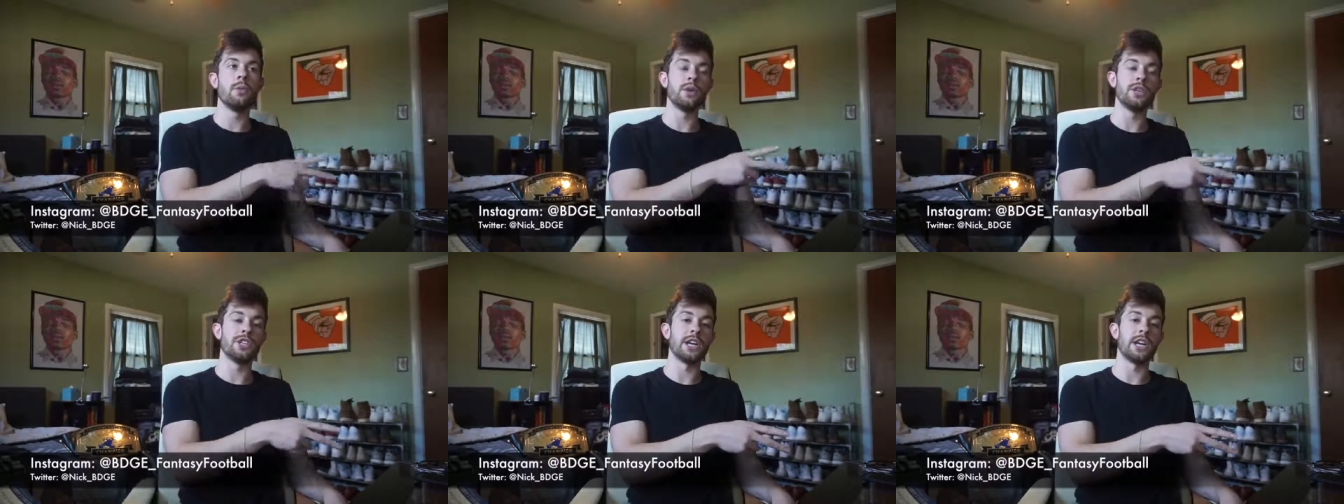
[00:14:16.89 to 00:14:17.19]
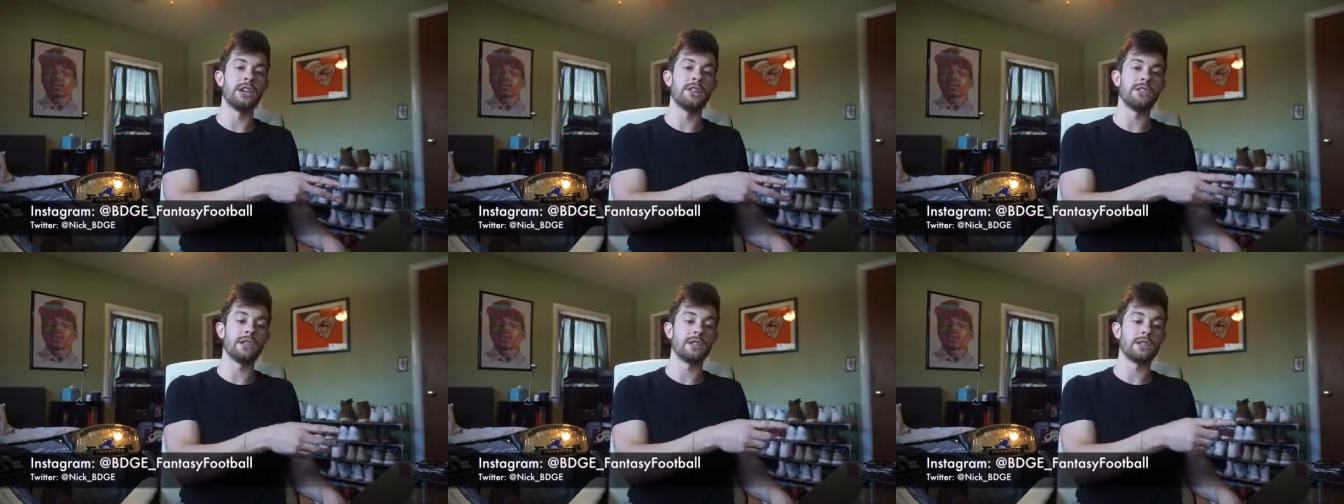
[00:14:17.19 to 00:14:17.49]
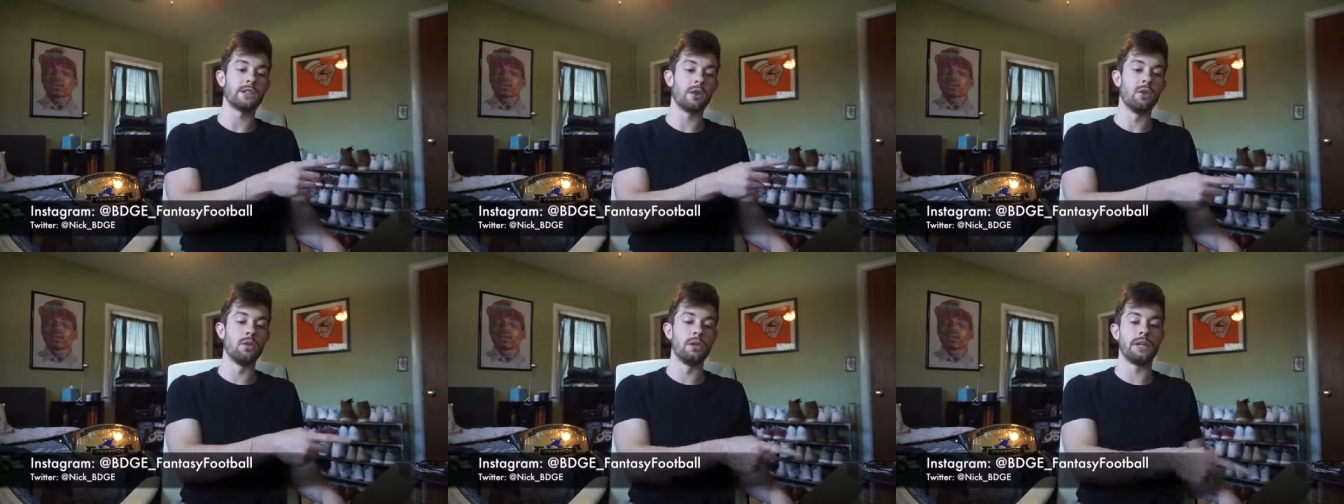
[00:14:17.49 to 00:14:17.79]
We changed
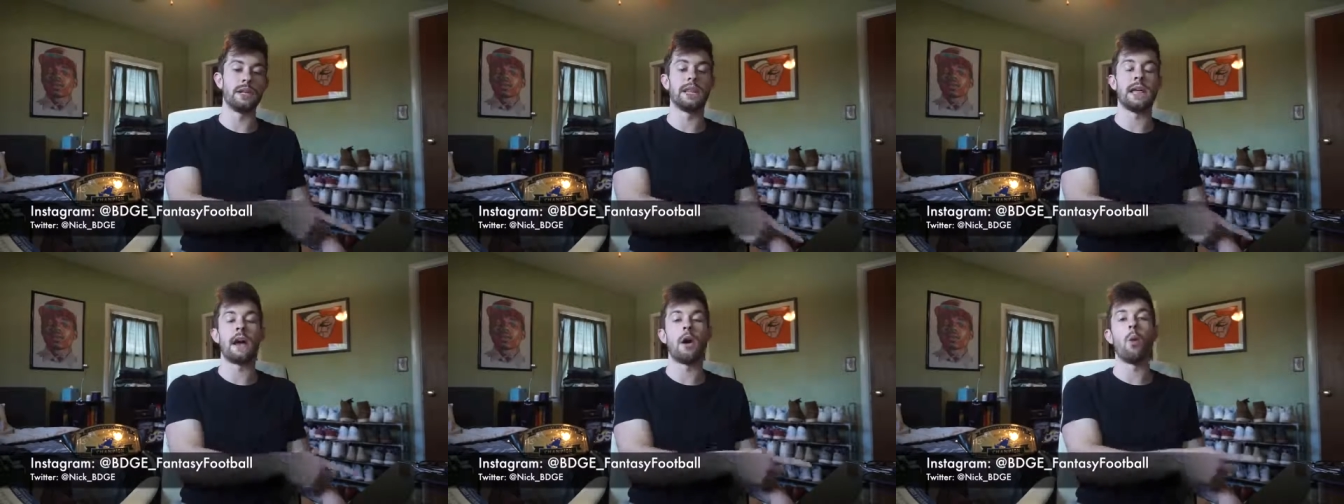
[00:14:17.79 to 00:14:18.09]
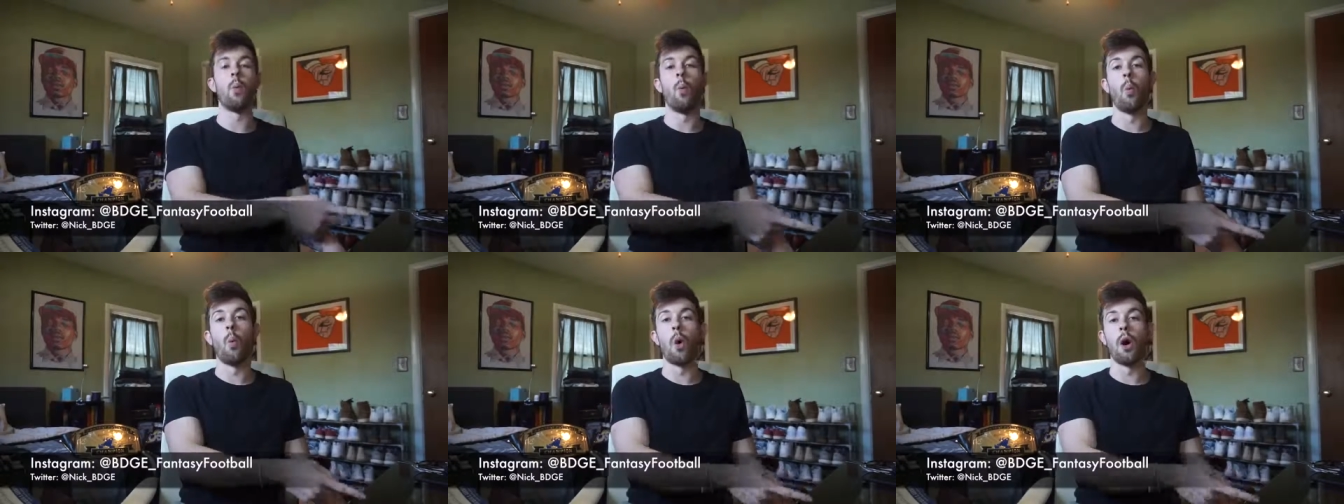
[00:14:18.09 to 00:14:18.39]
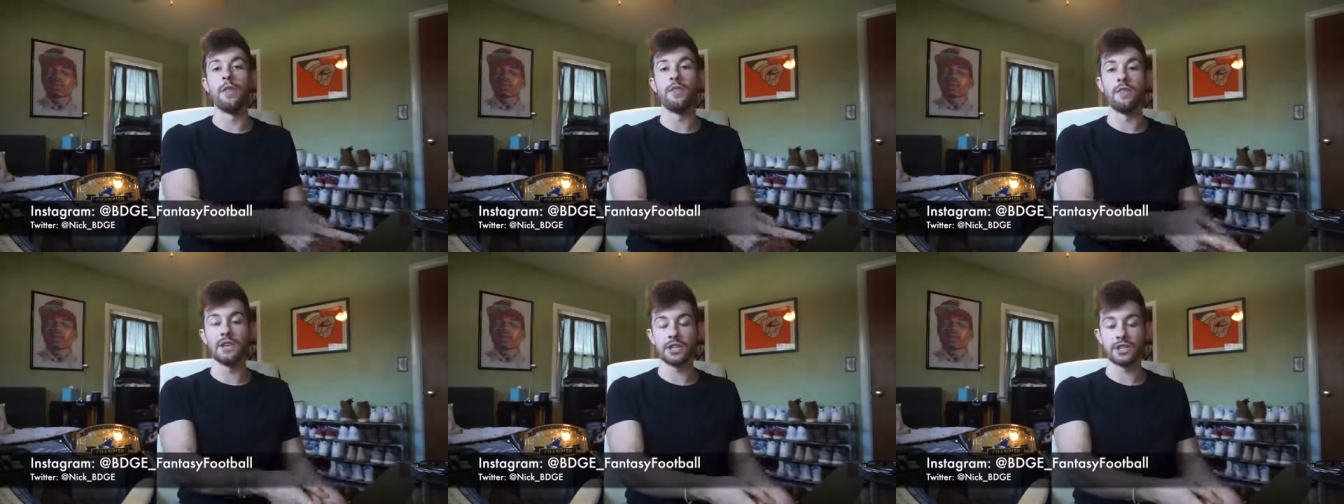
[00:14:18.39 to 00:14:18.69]
it to only allow
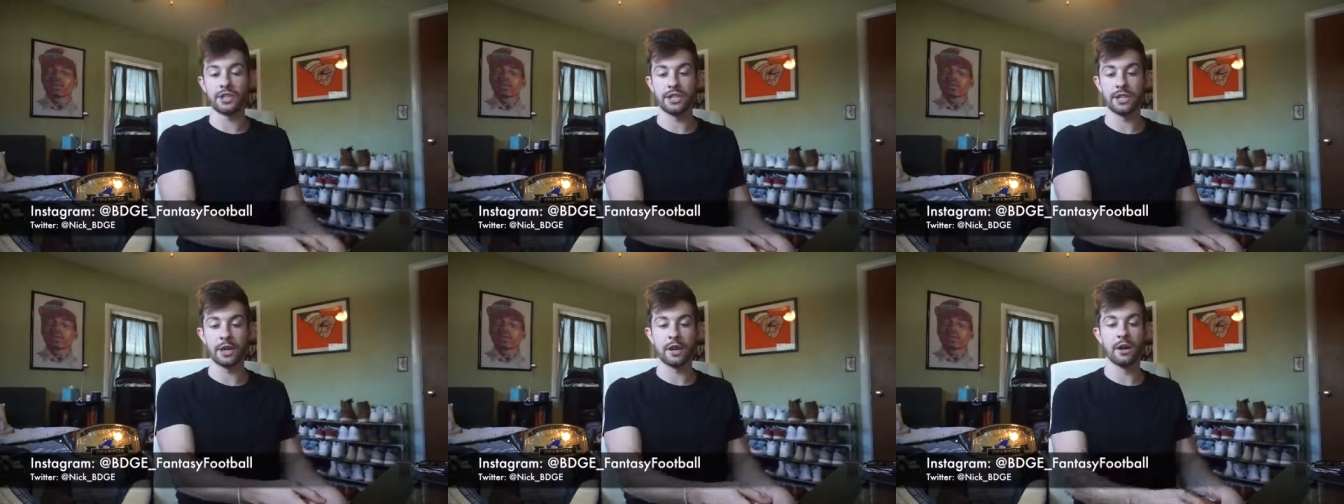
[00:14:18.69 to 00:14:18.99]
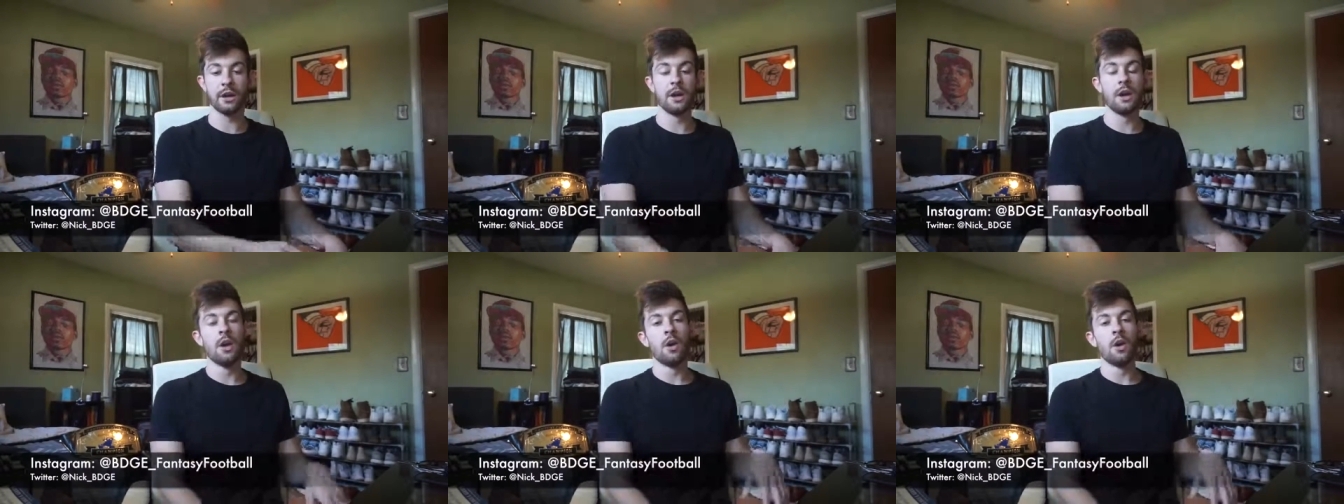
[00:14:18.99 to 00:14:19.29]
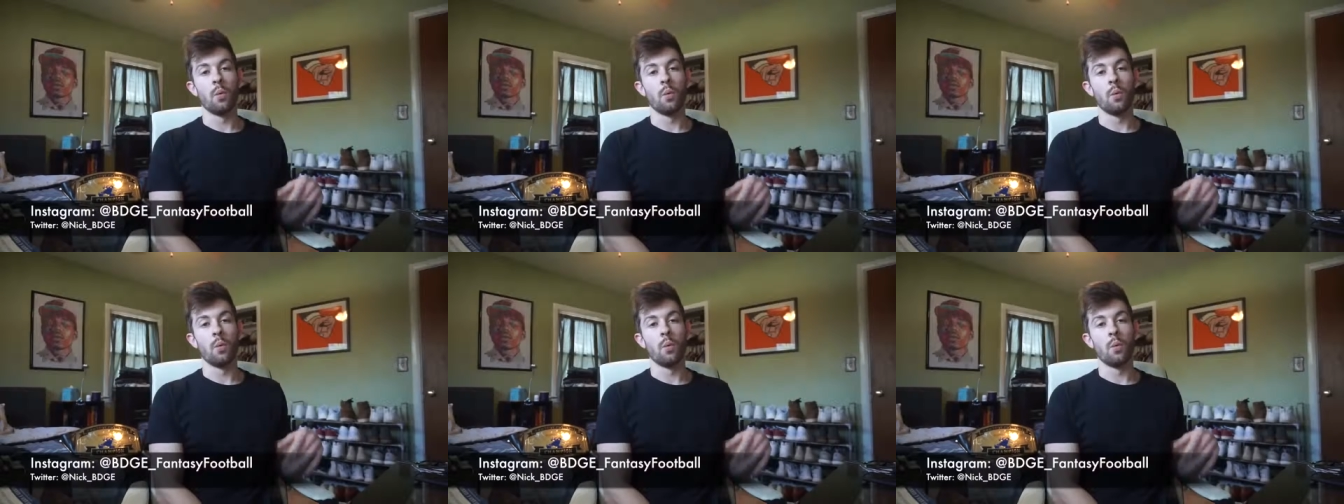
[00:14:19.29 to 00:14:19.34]
1 this year.